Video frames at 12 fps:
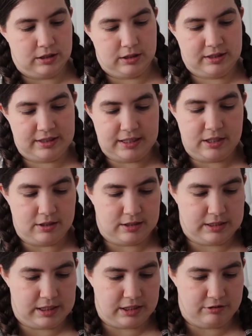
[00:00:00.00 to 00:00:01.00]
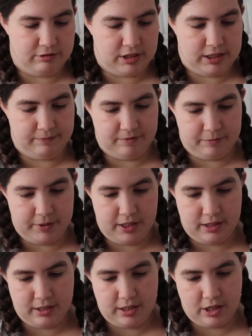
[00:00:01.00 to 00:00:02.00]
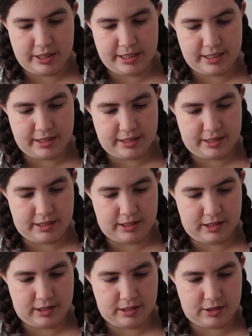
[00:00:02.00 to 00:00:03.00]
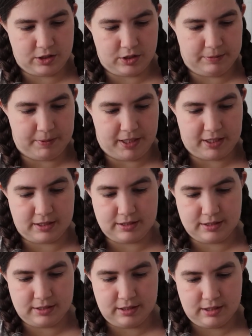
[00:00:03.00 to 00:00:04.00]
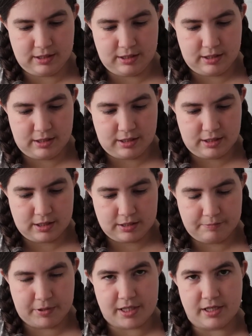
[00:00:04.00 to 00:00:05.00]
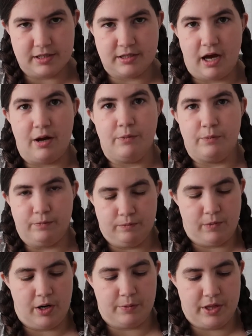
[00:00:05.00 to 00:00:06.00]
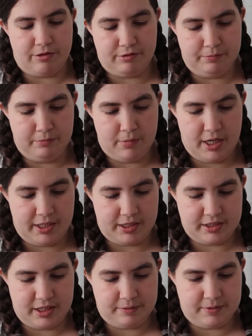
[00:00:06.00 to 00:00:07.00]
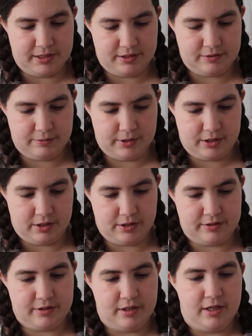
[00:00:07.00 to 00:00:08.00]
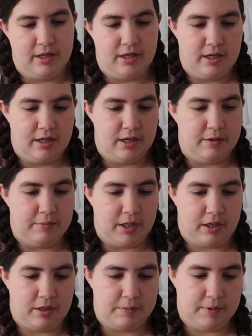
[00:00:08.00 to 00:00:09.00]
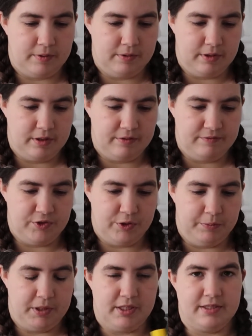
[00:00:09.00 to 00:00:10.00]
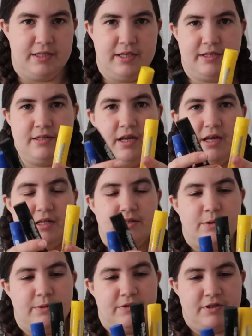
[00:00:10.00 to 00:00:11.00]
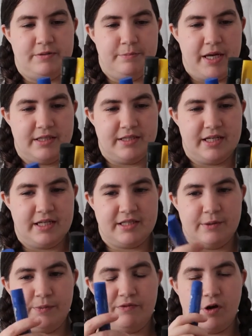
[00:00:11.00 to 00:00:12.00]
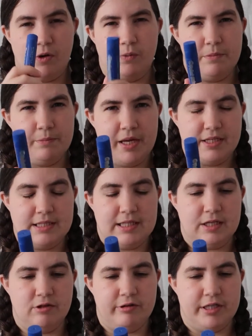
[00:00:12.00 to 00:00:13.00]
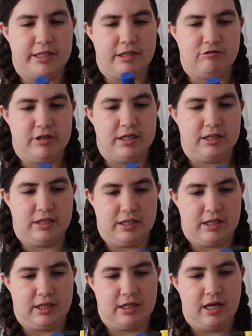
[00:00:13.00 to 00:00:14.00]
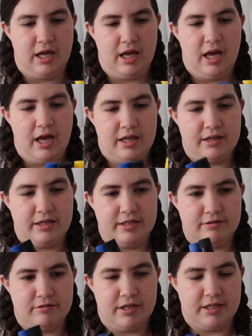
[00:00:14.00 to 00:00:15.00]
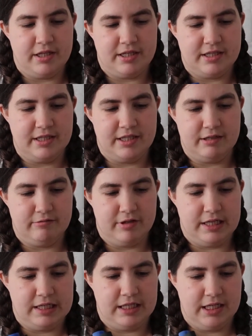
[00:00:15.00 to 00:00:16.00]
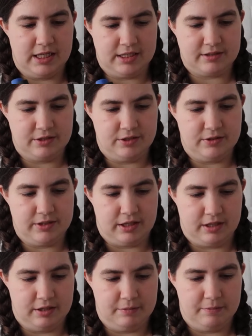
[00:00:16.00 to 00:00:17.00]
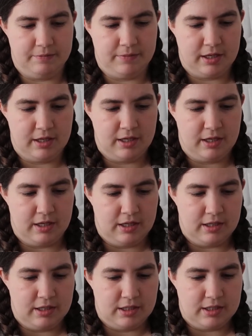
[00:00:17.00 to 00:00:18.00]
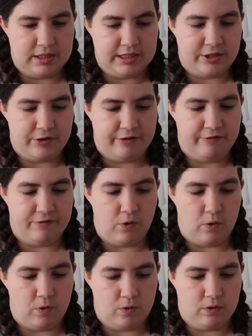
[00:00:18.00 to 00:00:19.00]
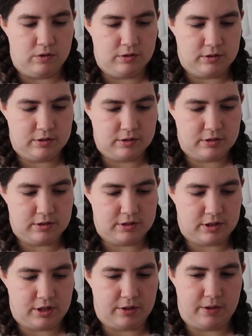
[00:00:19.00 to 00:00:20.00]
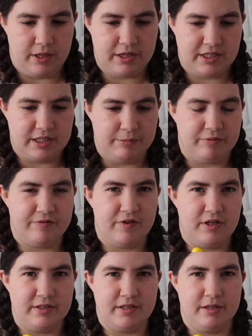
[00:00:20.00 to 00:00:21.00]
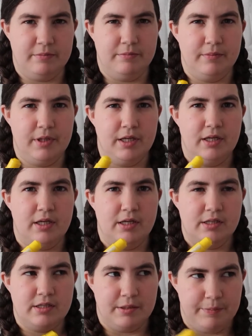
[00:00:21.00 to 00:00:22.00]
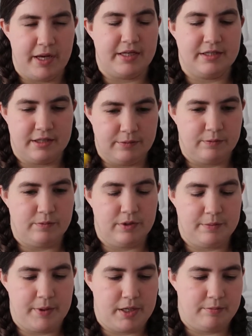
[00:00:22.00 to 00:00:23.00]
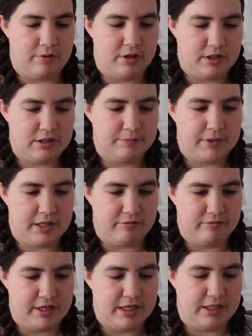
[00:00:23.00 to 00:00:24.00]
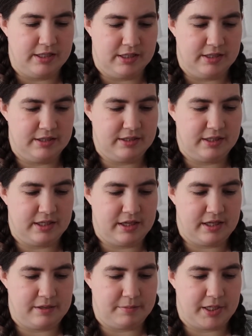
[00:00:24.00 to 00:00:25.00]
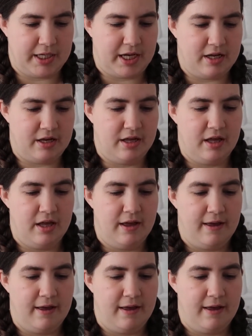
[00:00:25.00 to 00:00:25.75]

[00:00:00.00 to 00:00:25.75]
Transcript: sticking on the stationery theme for a minute, in the goodie bags, because I went through mine and James's, we got a couple of duplicates and things. So we've got some paint sticks, and we've got one paint stick already in green, I think. And these are really nice. Lydia really likes using them. She's only 4, so I think she prefers them to painting with a paintbrush, but they're really nice, and I think I'm going to get her